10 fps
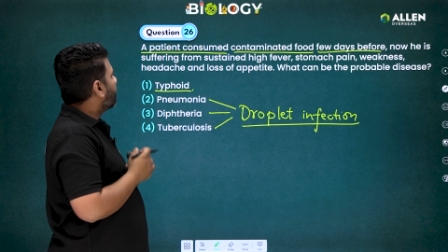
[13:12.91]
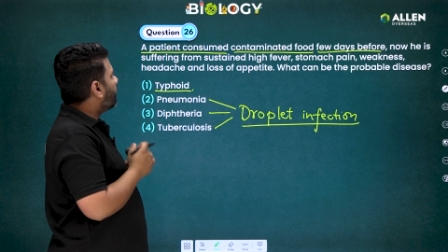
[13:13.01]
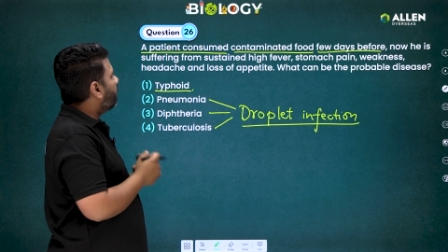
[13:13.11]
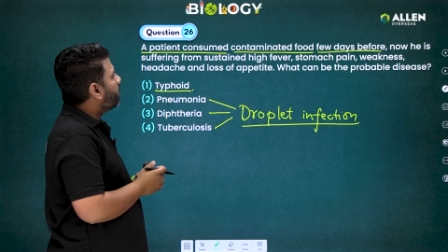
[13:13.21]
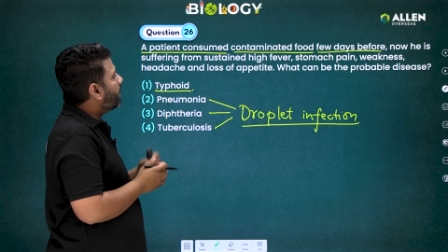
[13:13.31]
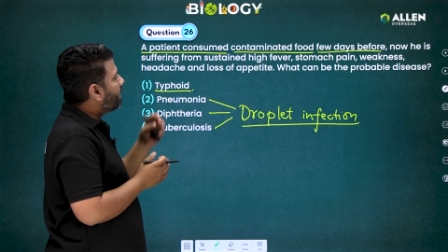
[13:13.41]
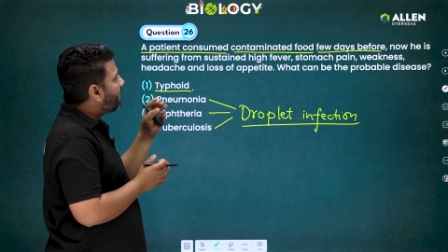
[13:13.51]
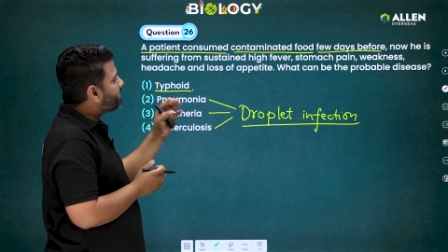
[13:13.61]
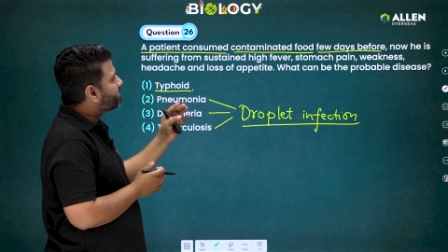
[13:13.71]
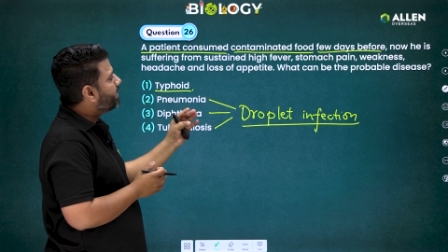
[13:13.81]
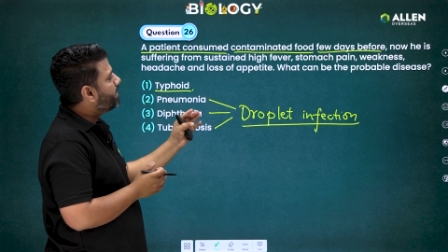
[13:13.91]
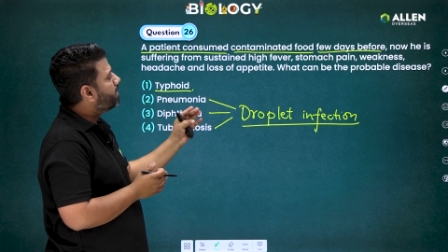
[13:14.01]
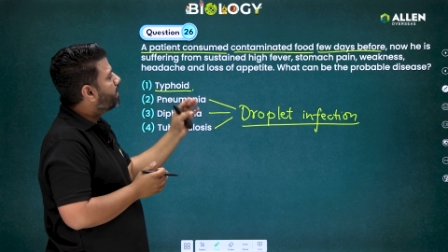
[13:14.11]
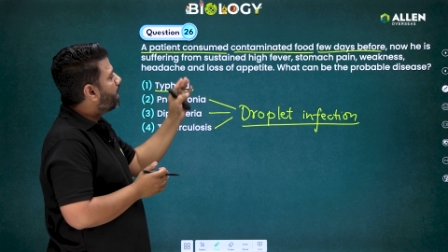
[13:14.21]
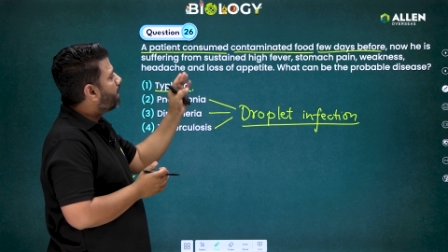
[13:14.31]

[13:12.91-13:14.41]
Now, let's read